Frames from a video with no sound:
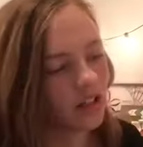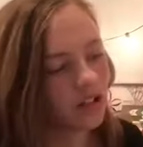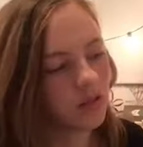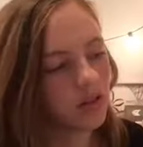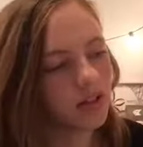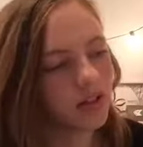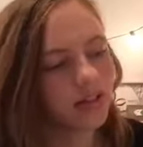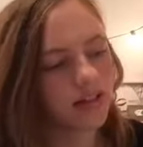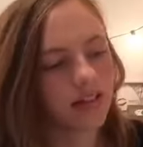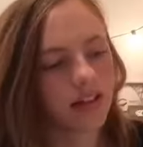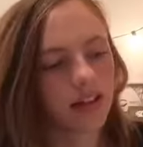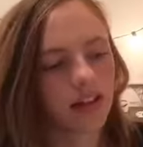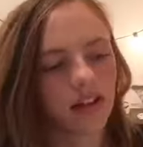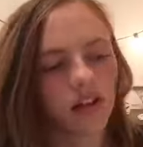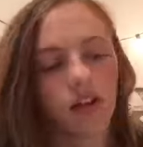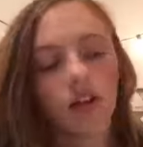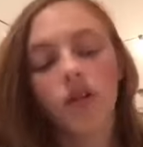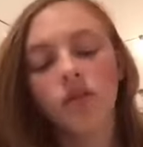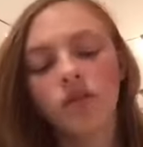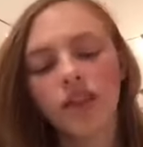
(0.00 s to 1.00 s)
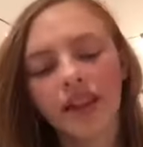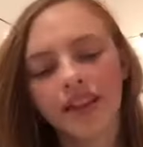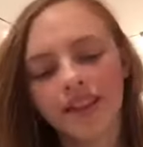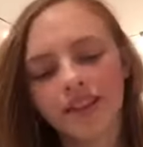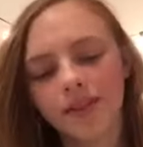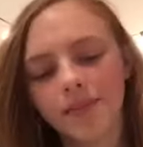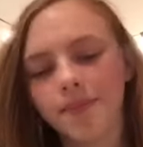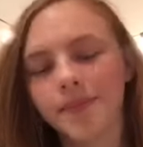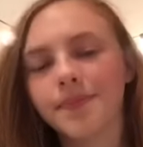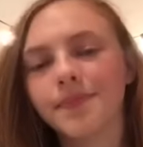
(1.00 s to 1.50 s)
What is that? Oh,
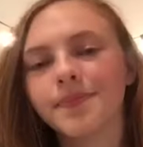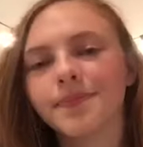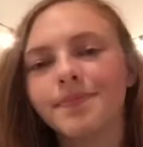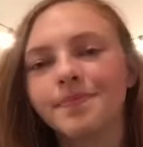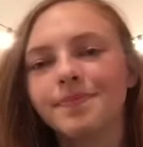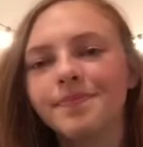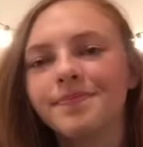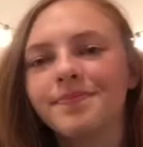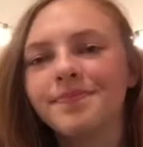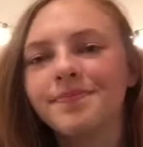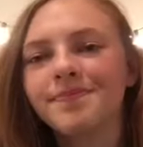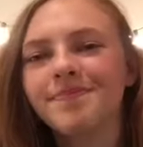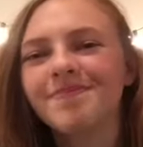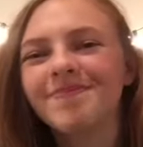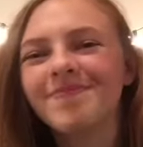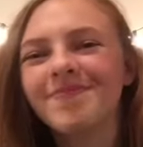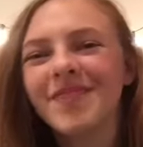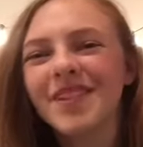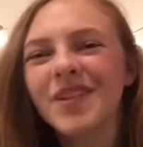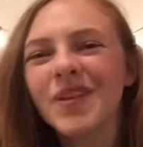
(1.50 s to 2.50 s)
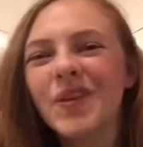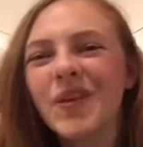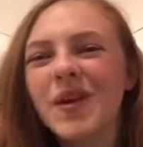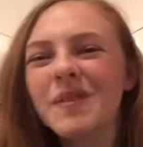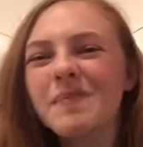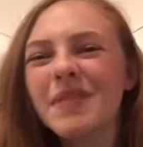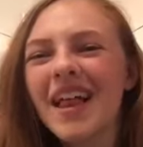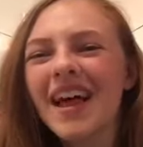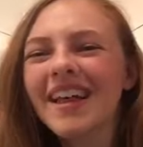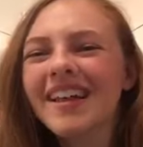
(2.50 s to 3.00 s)
that's a story
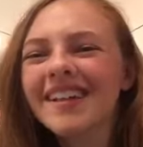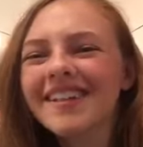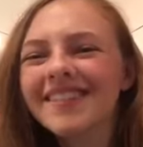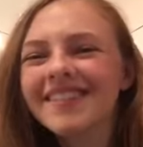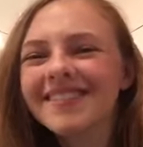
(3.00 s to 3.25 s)
plot.